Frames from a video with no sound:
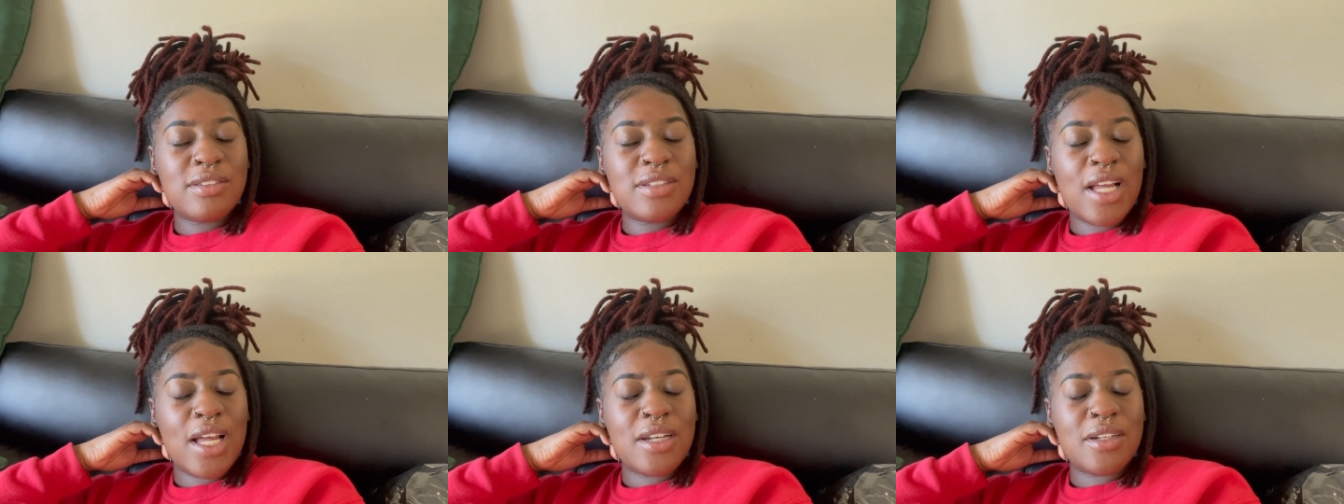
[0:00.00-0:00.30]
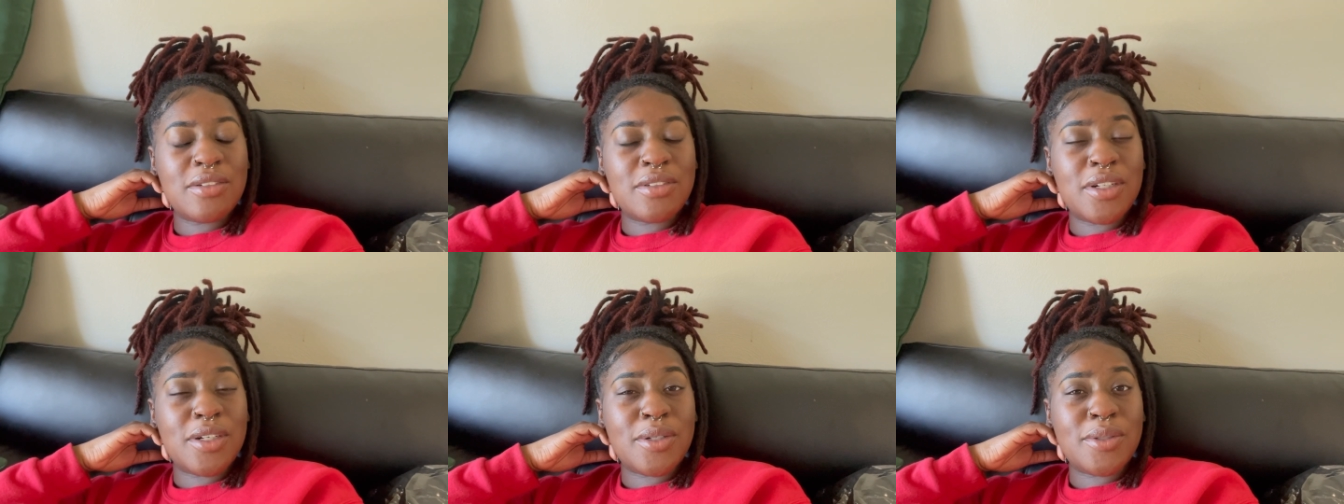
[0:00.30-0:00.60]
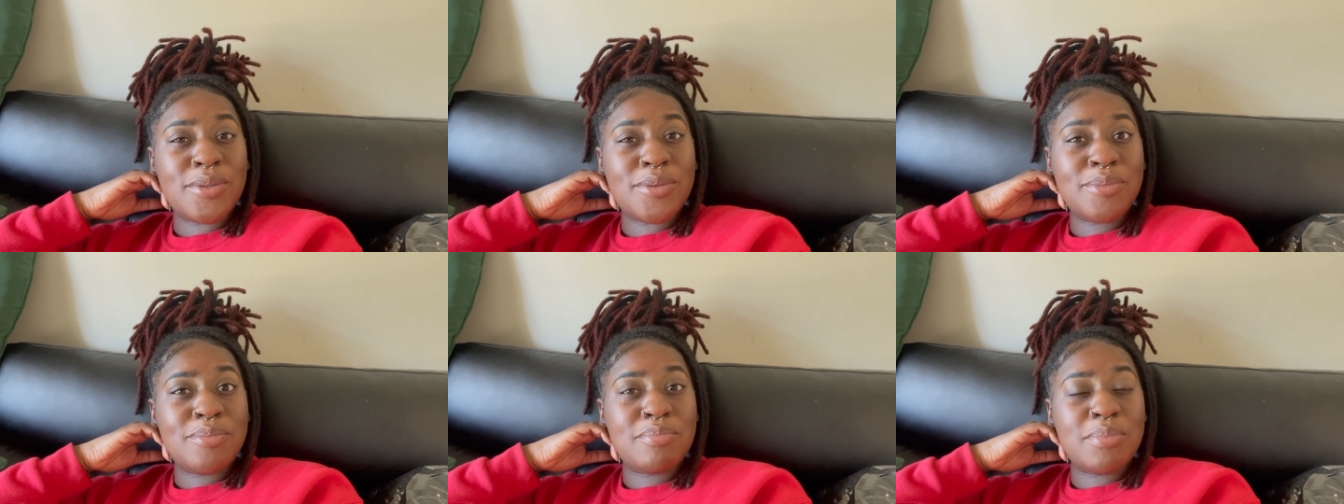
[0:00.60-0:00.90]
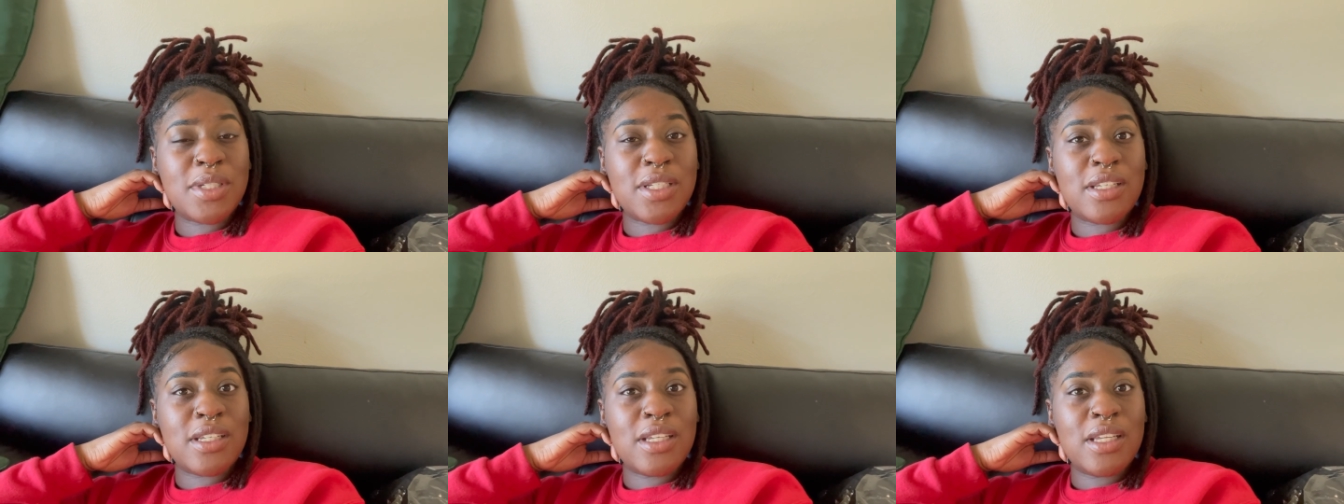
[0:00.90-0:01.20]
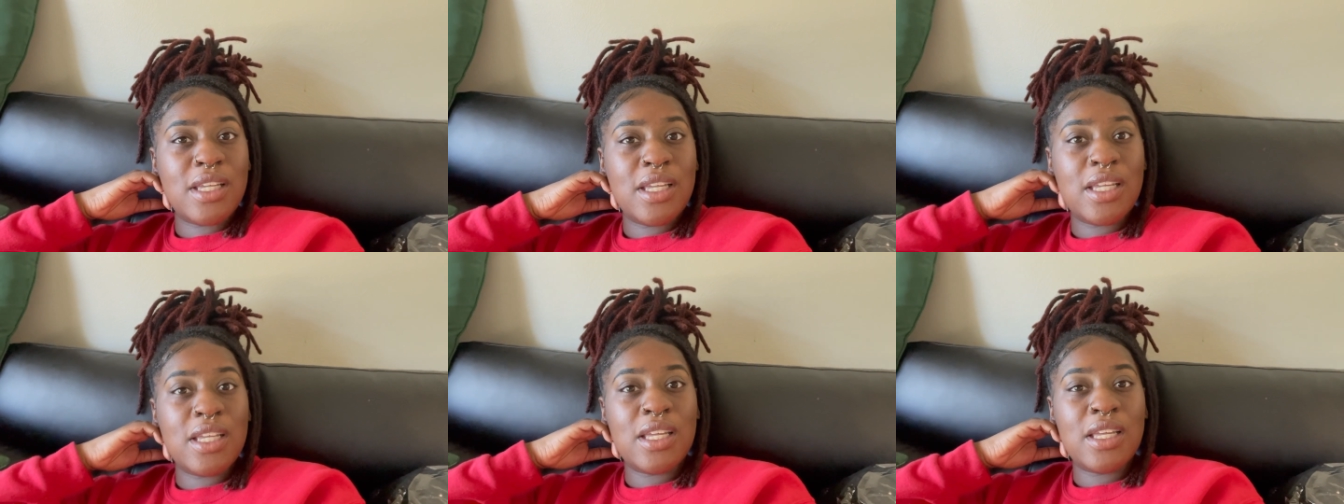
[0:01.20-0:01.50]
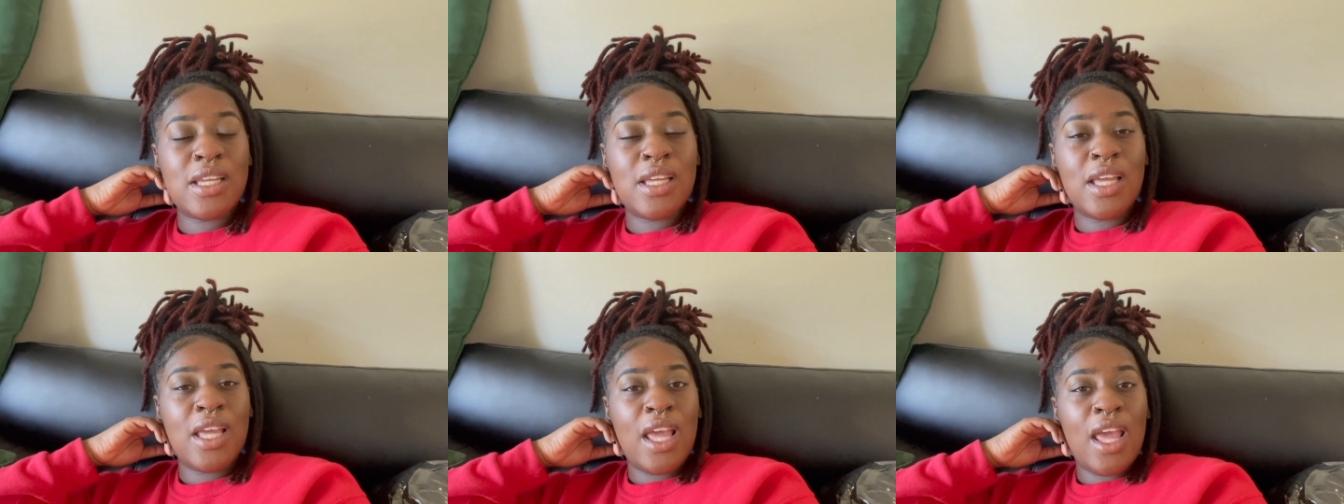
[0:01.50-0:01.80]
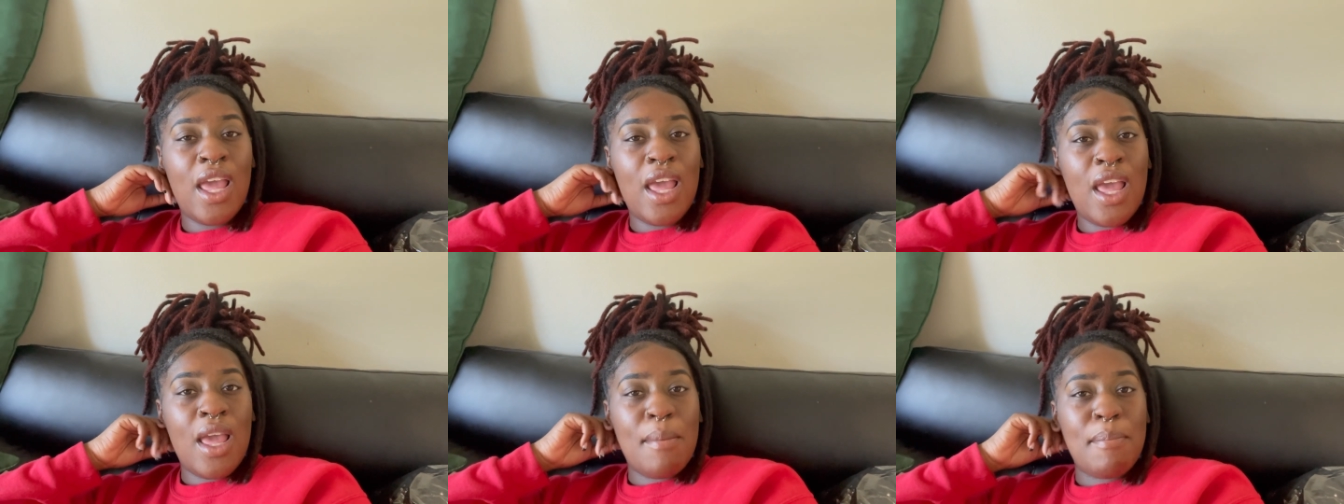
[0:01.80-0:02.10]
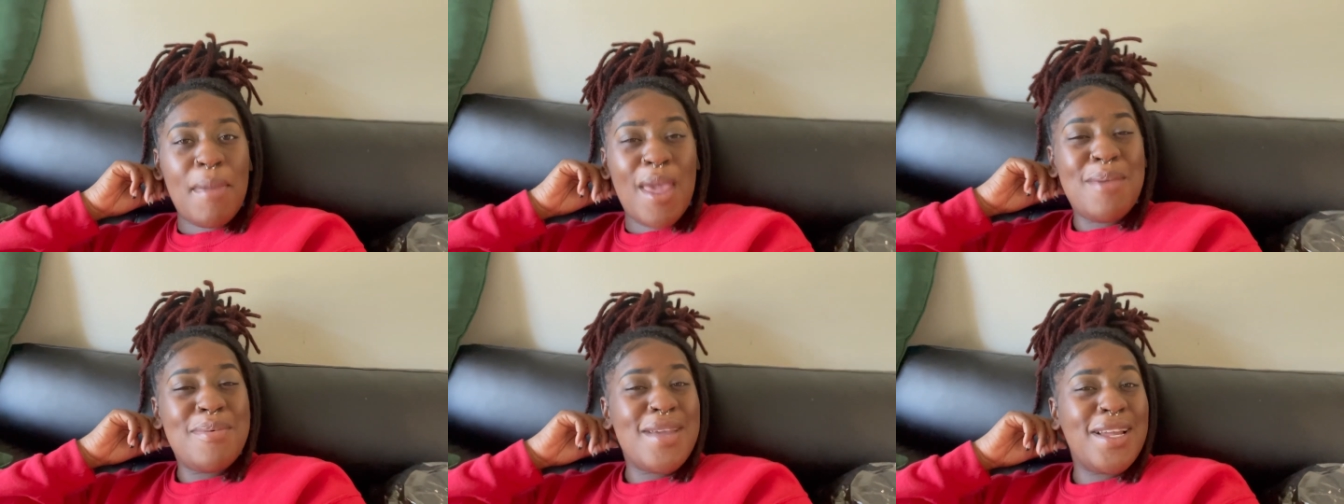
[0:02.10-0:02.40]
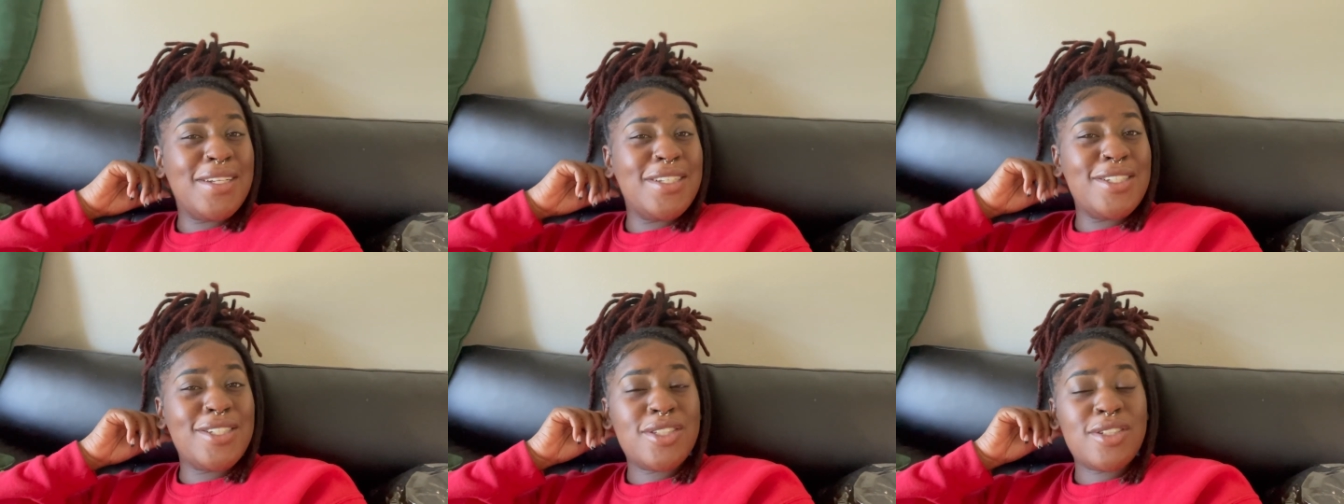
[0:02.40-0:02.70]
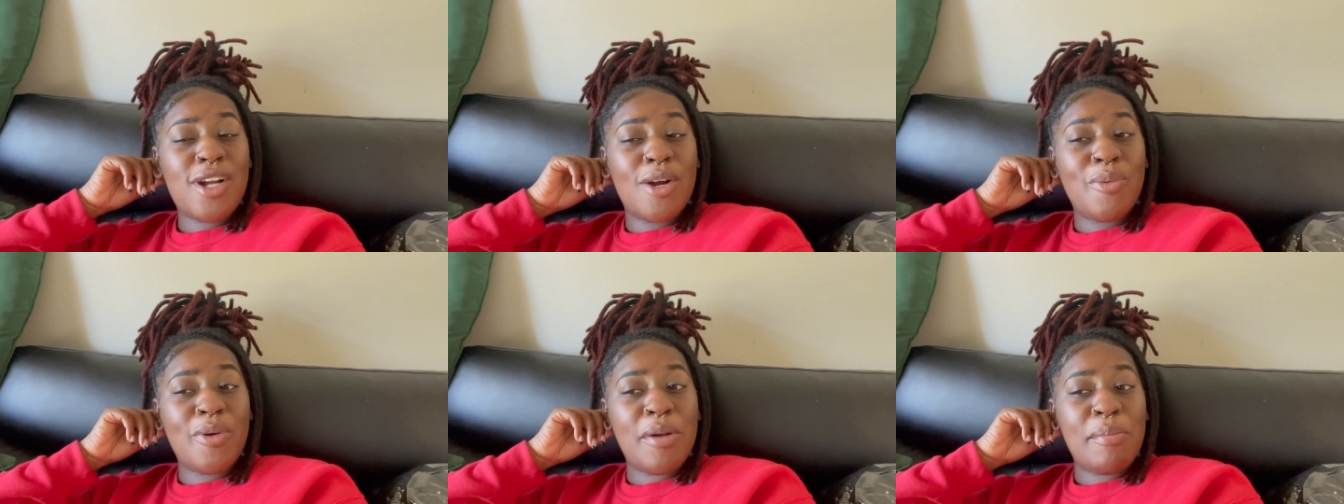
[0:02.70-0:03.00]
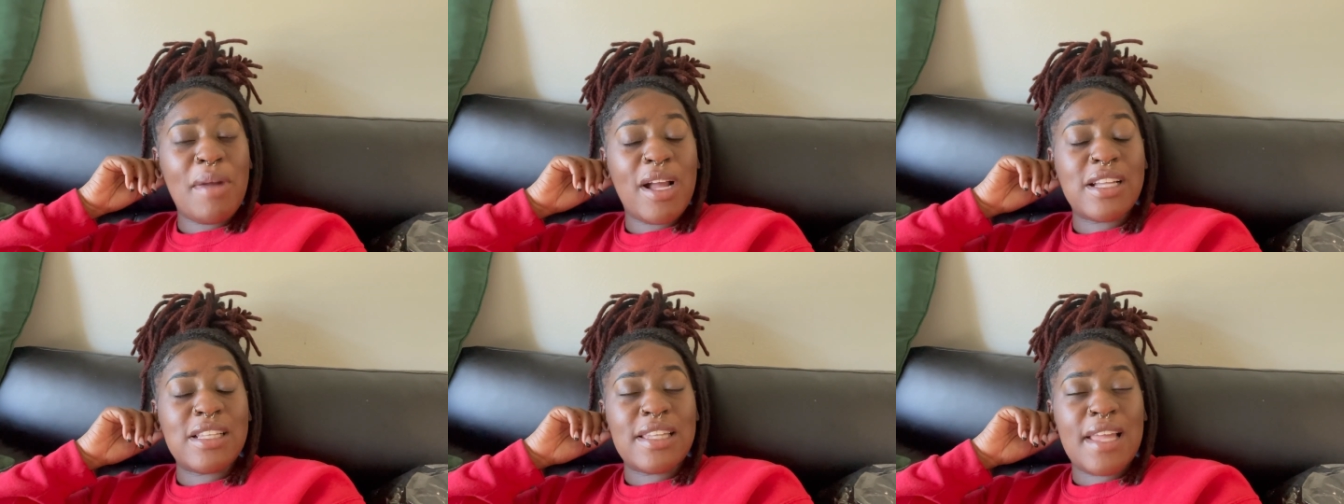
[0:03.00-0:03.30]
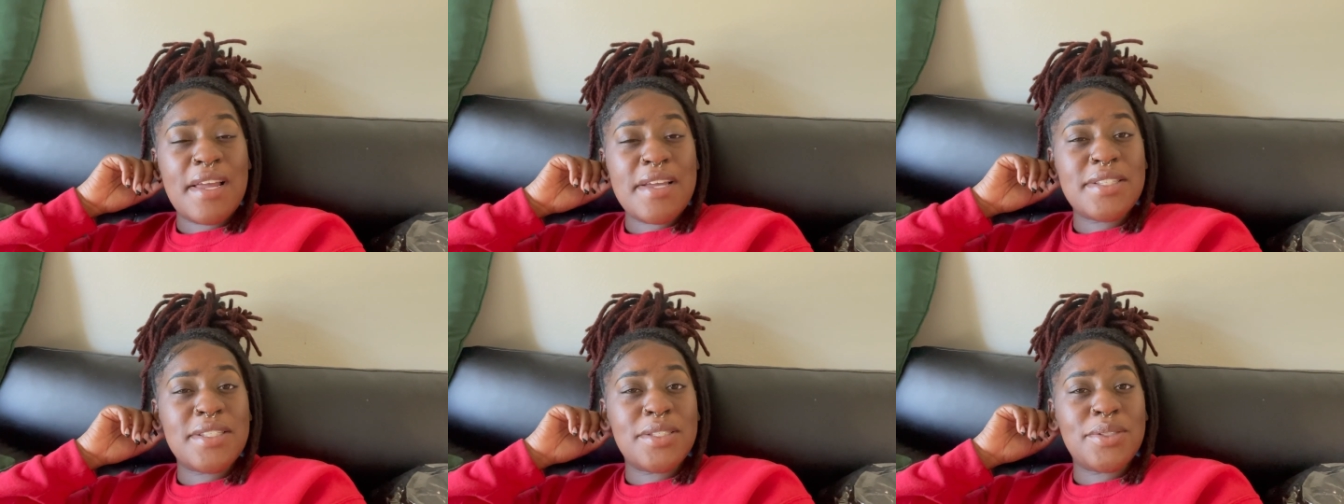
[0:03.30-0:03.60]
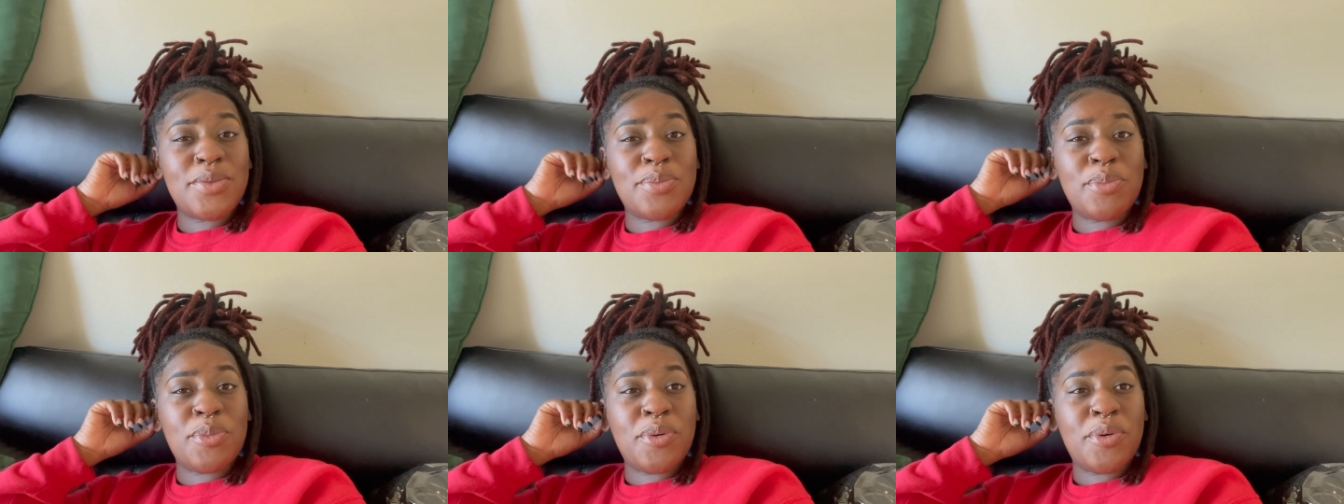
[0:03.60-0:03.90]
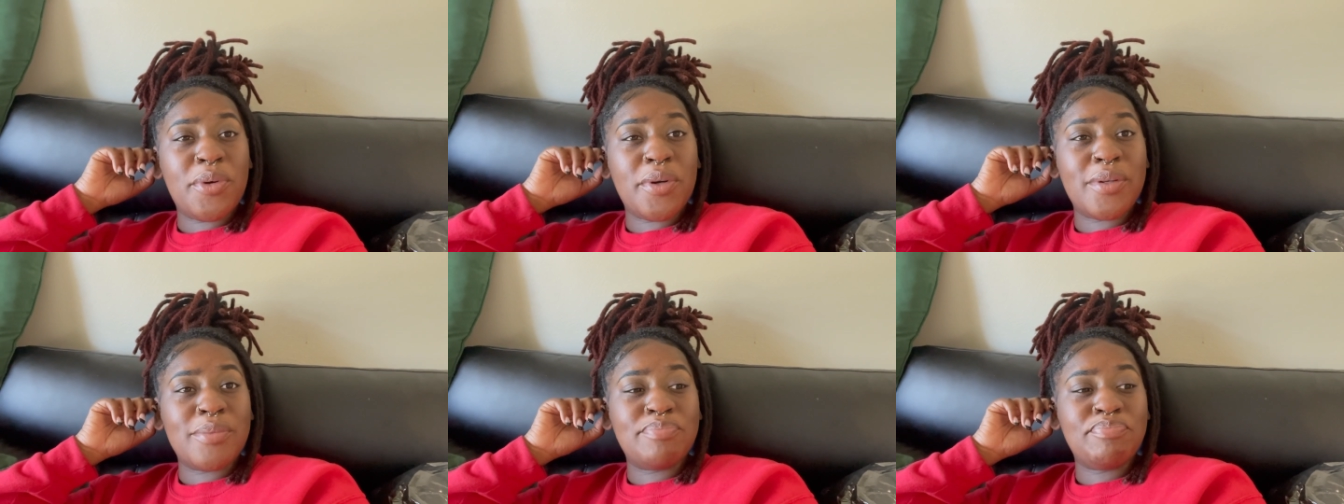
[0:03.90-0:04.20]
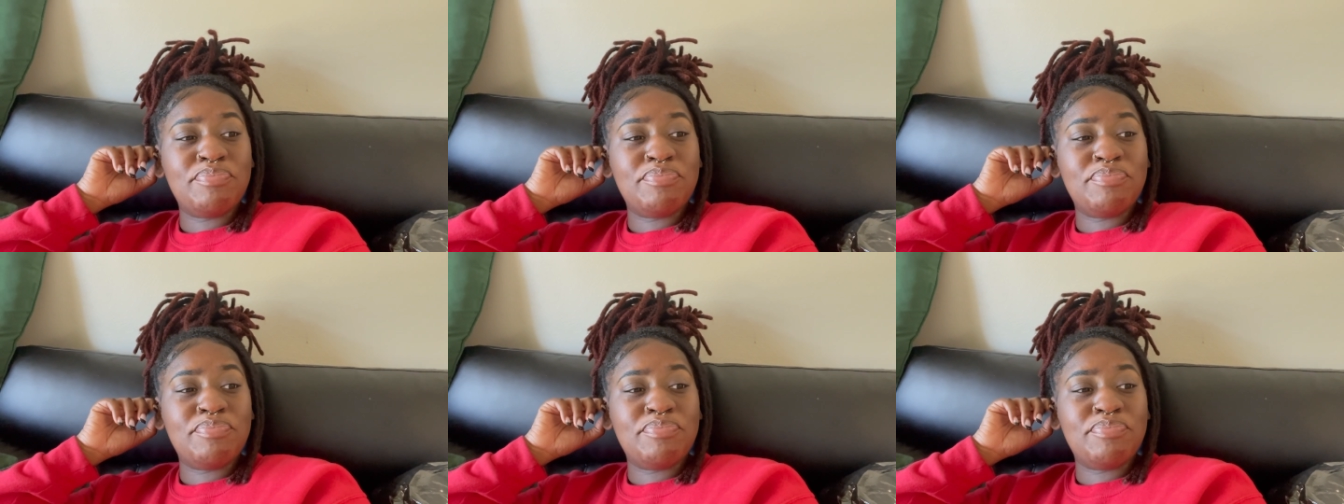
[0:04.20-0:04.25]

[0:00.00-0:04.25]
I don't know, but maybe I need to start wearing my glasses more.